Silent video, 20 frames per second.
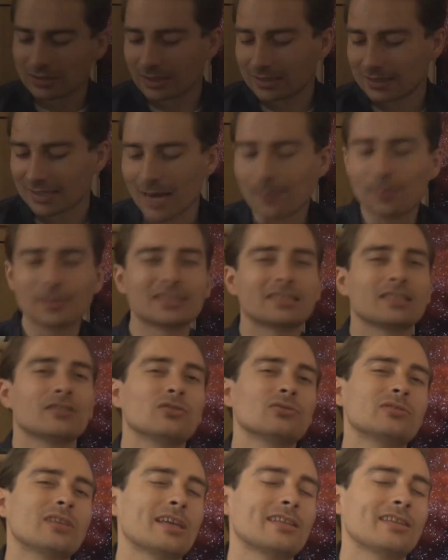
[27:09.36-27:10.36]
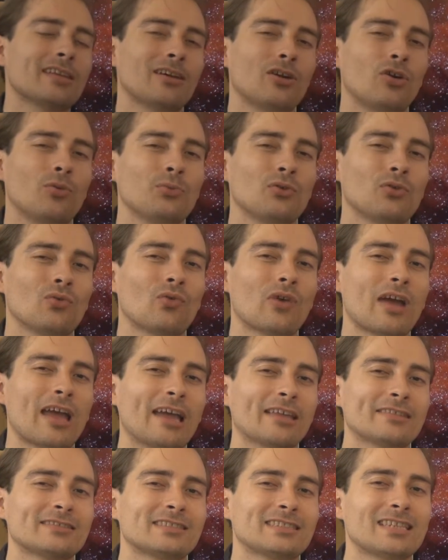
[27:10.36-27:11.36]
this episode, and I hope you
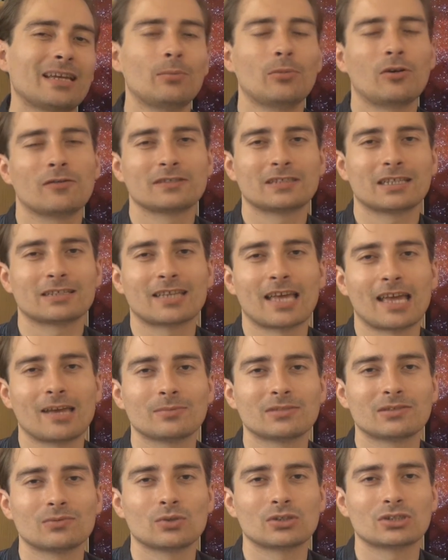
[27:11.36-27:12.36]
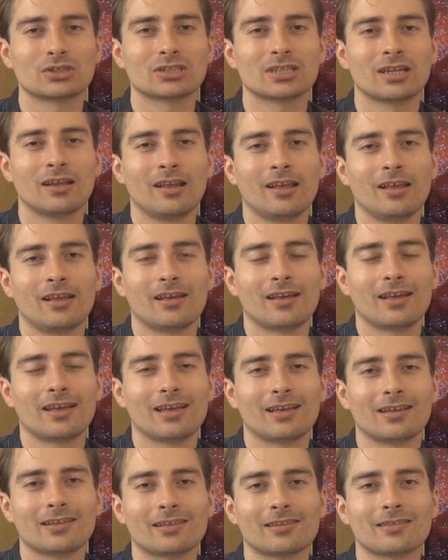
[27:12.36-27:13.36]
had some of the games which
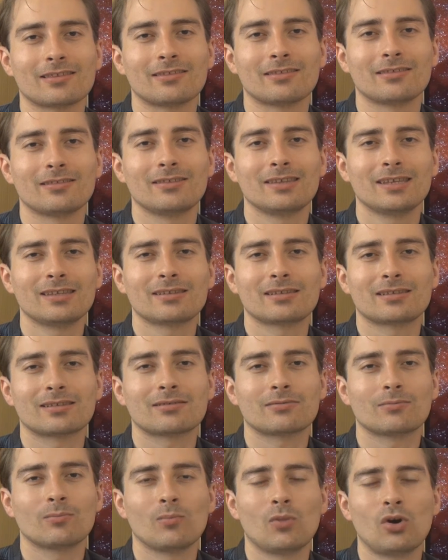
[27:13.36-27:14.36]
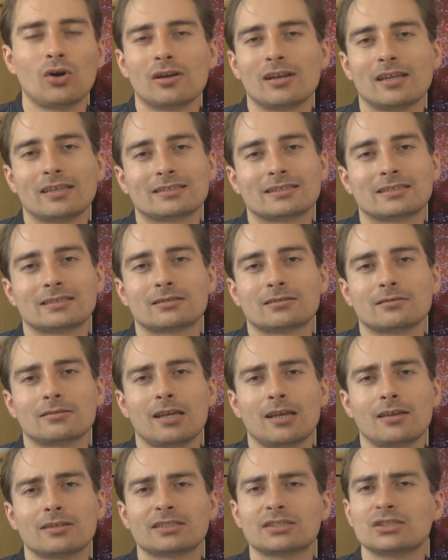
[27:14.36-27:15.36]
did more or less
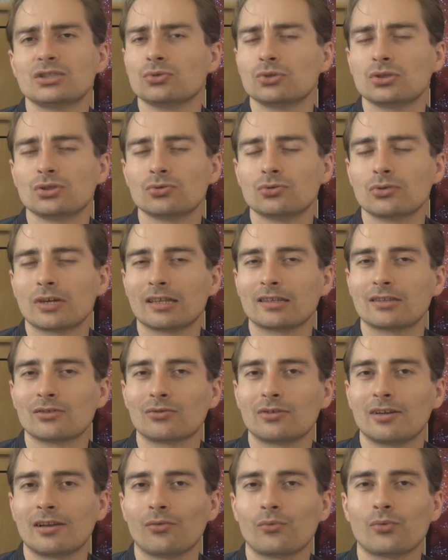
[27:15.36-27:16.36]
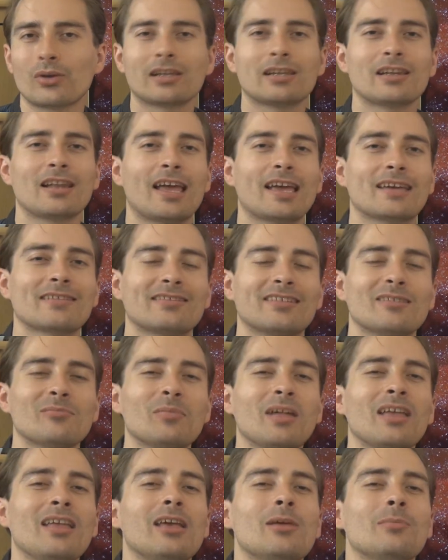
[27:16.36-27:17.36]
suit you and you really like
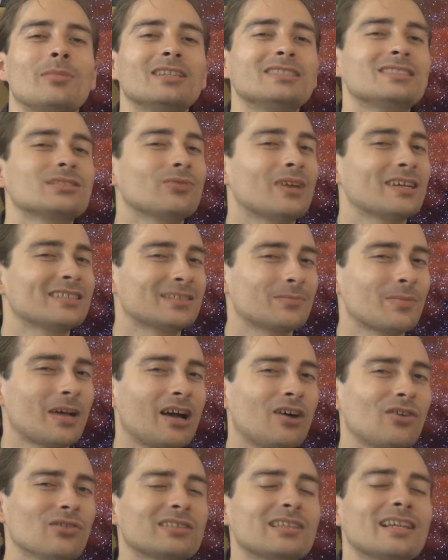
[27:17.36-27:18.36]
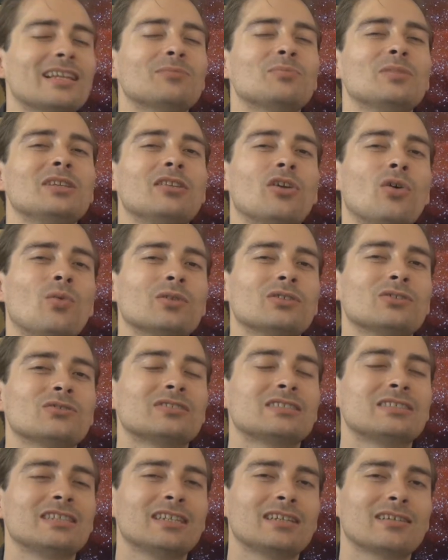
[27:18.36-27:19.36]
them. Please try them out. Let me know what
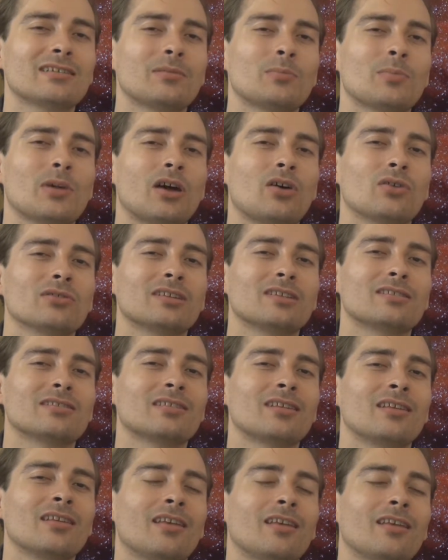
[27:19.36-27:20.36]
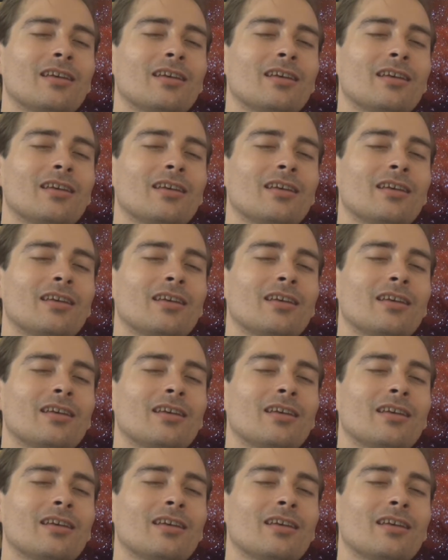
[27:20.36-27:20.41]
you think about it